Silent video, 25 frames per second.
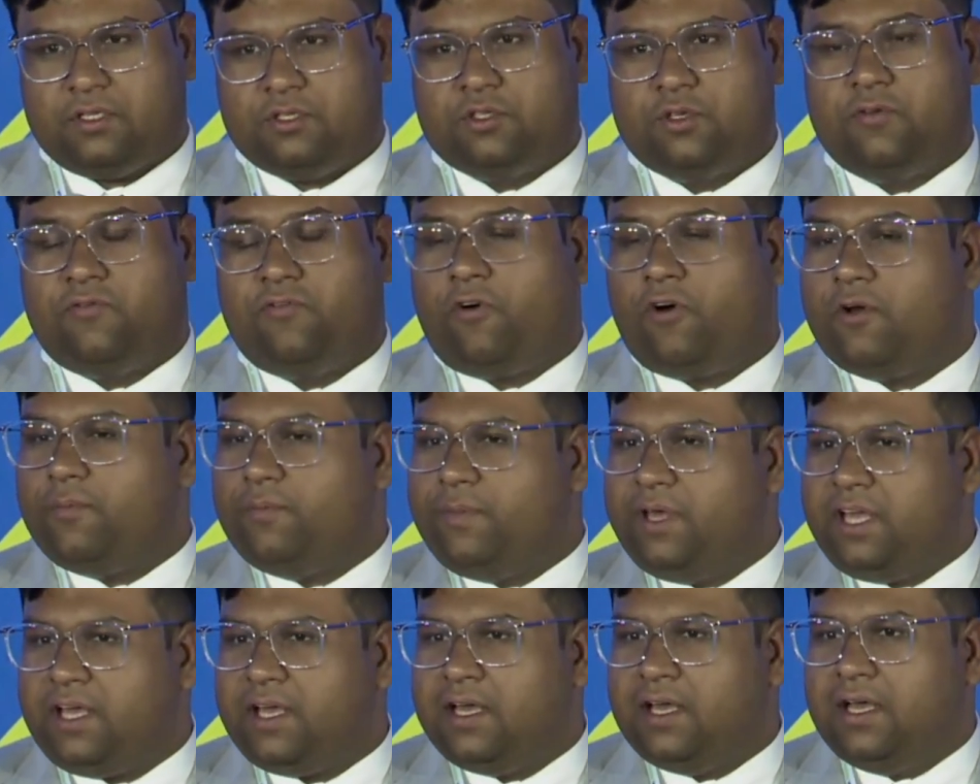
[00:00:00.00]
So for
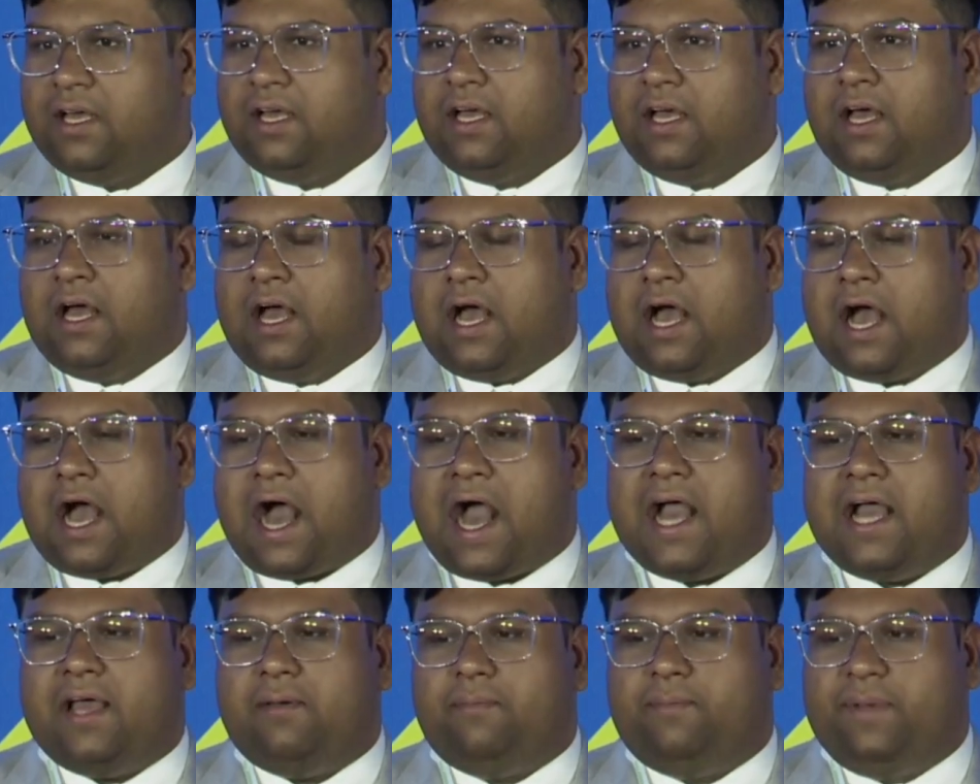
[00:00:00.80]
me,
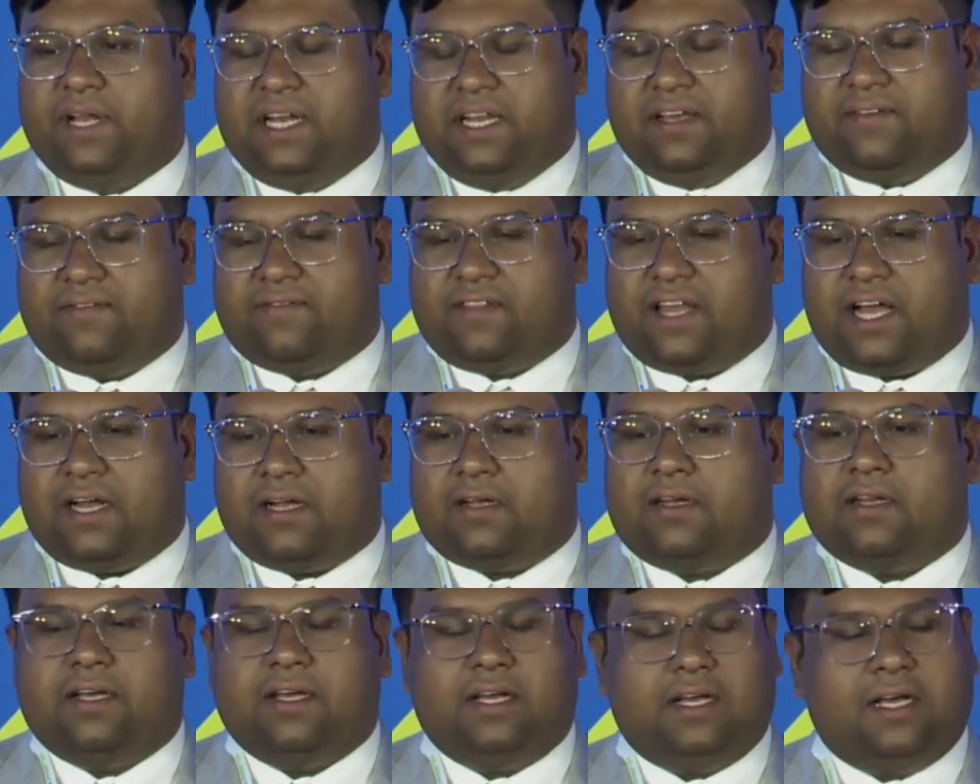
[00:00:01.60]
I believe
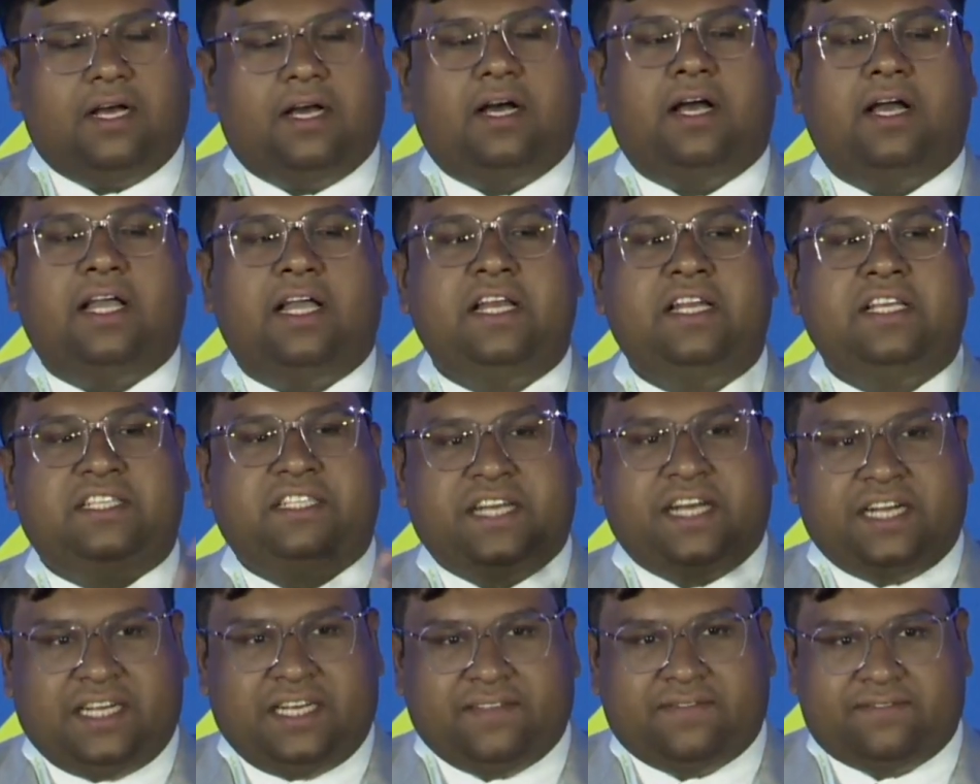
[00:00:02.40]
that
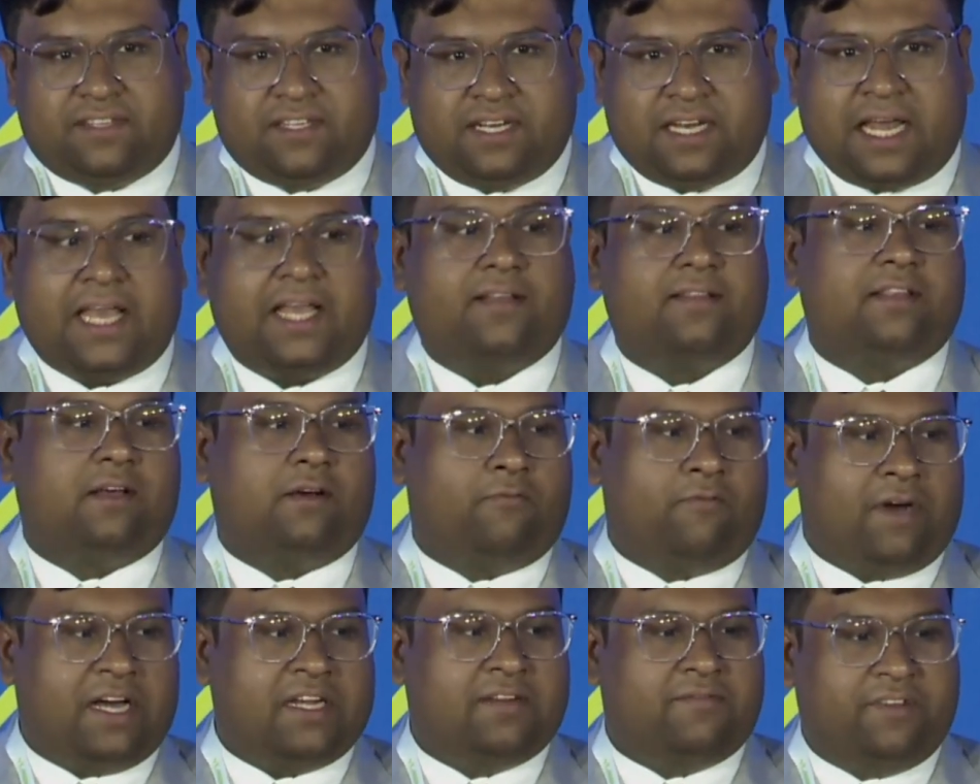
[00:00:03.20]
initiatives like
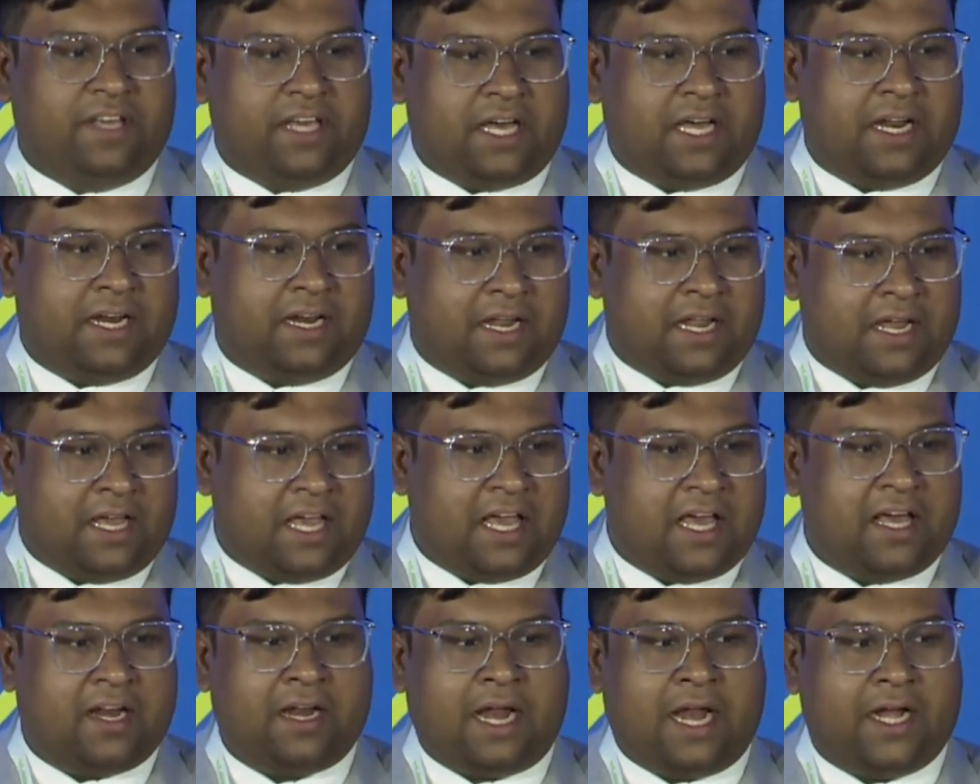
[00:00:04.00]
the one we are
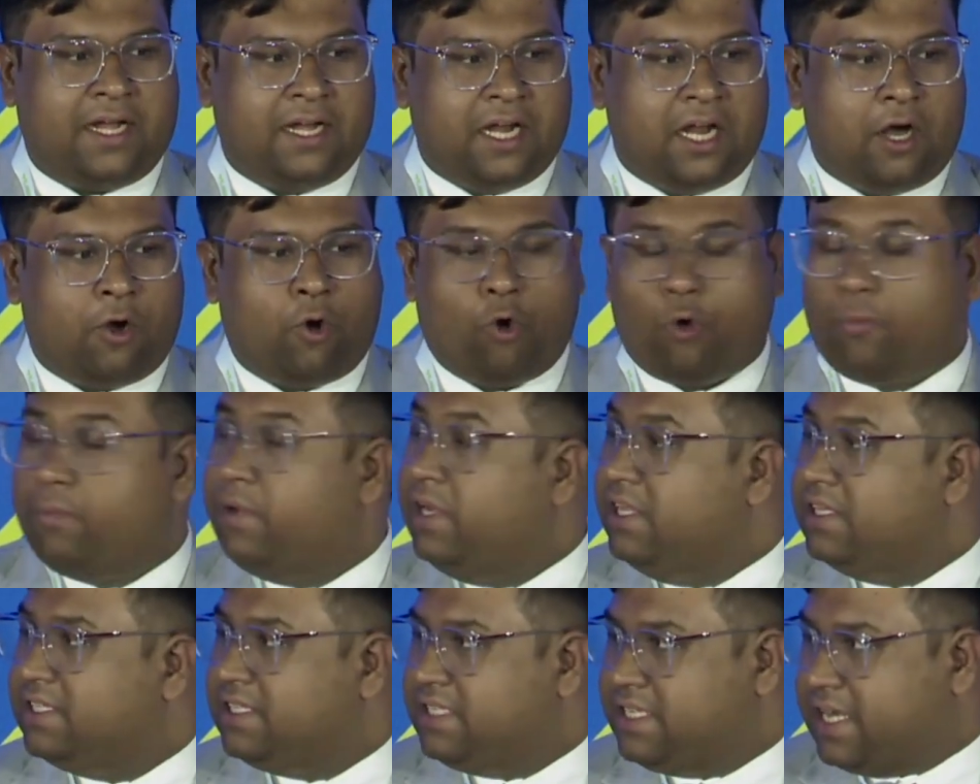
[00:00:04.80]
here right now,
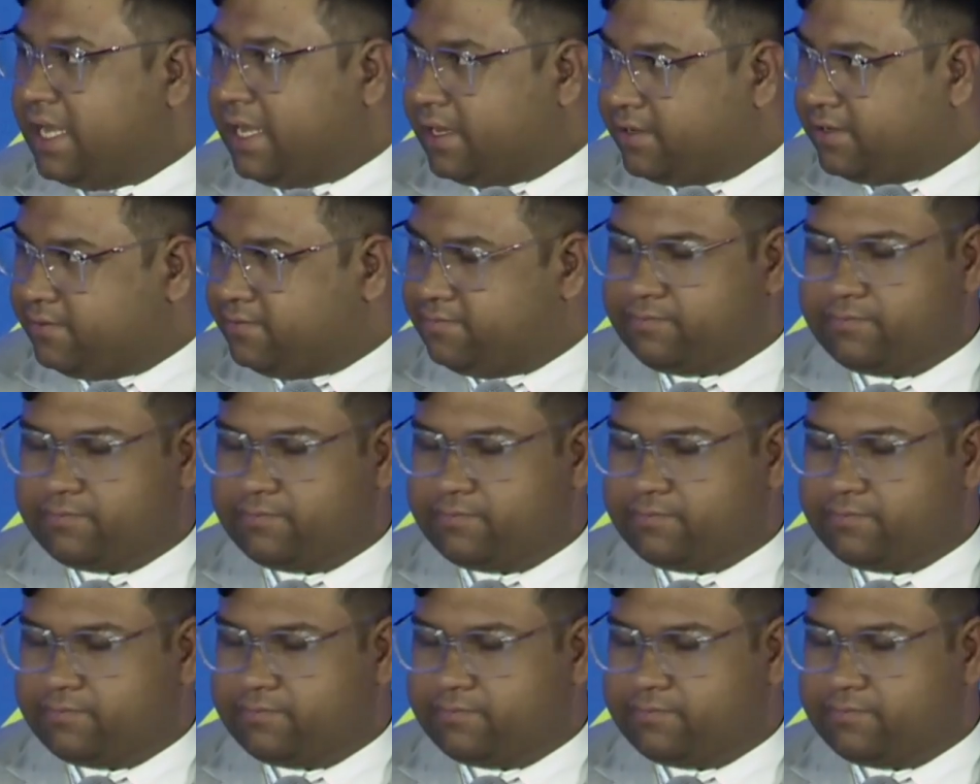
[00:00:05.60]
Obninsk,